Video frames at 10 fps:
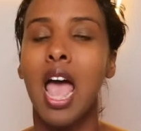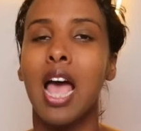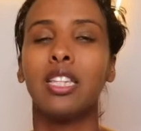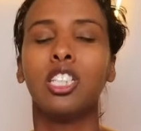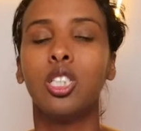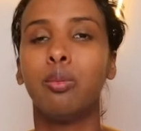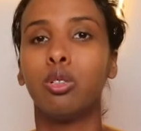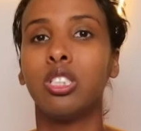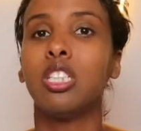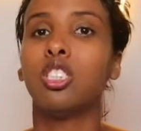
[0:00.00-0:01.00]
and then she
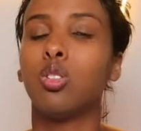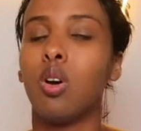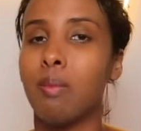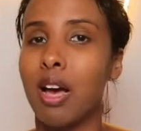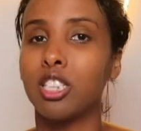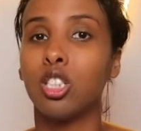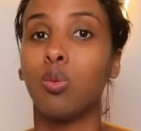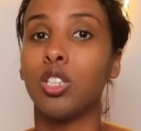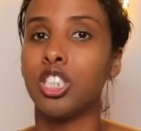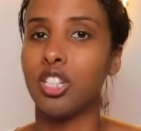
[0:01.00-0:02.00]
proceeds to imagine
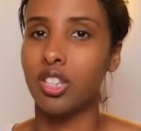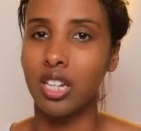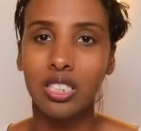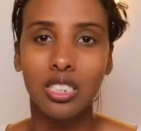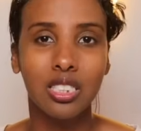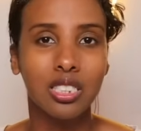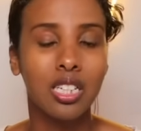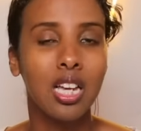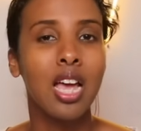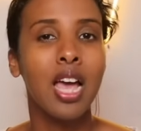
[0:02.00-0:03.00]
what she thinks
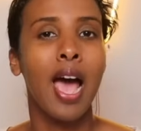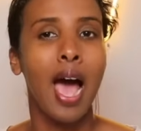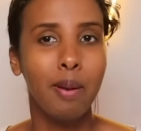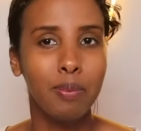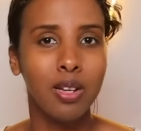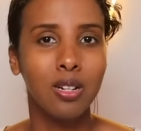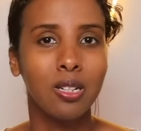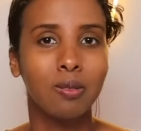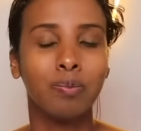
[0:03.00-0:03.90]
happened